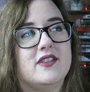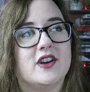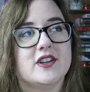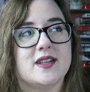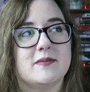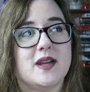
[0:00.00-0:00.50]

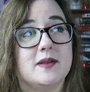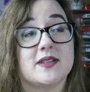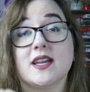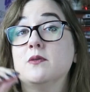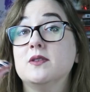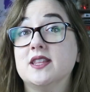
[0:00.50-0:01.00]
there are
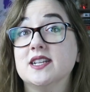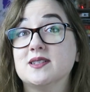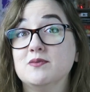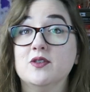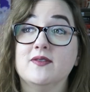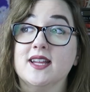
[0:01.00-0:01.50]
sometimes, like with
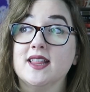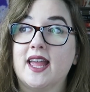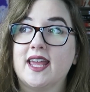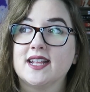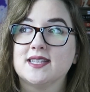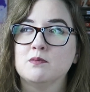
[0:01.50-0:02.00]
this movie,
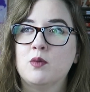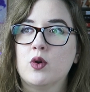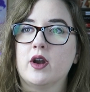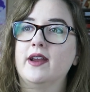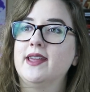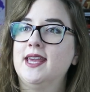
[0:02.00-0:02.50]
like it's
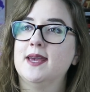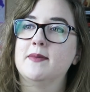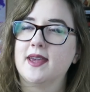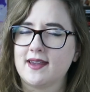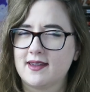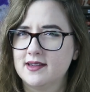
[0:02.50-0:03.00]
more a
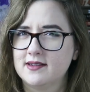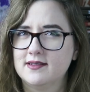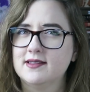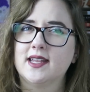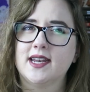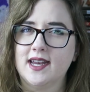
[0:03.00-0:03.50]
gimmick
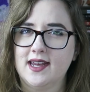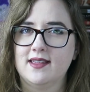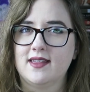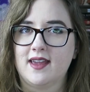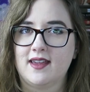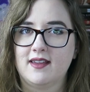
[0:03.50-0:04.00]
than
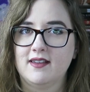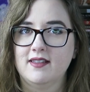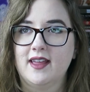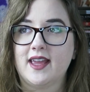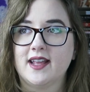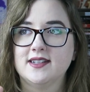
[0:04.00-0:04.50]
anything.
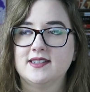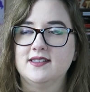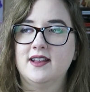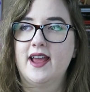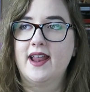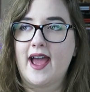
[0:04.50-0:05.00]
Like, it
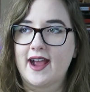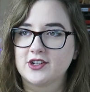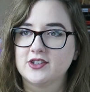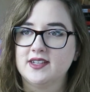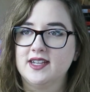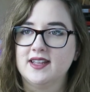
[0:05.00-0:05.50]

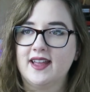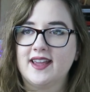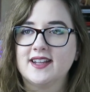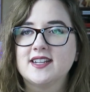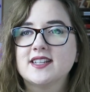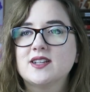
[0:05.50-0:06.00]
actually,
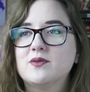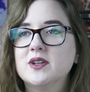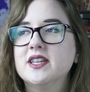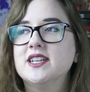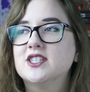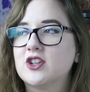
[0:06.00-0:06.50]
like, it doesn't
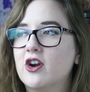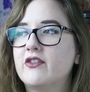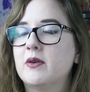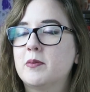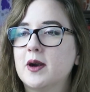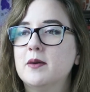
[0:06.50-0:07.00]
really
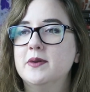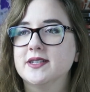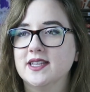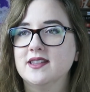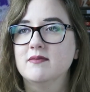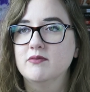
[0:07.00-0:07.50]
serve a
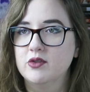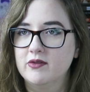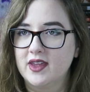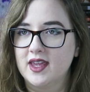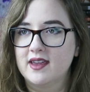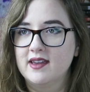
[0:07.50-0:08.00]
purpose in the
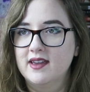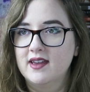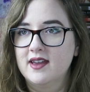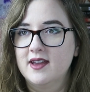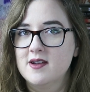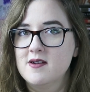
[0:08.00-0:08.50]
movie
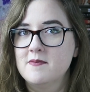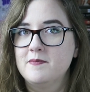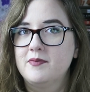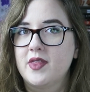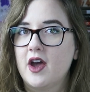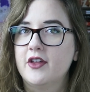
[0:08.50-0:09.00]

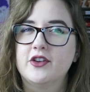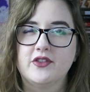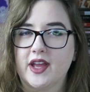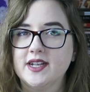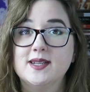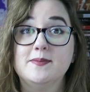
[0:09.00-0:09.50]
other
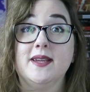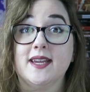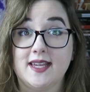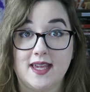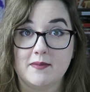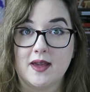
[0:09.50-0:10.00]
than to be
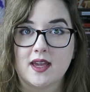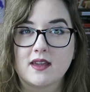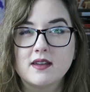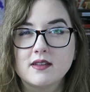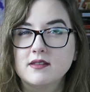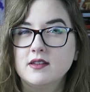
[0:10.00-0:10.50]
a
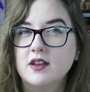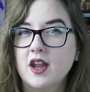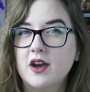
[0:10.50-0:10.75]
gimmick, you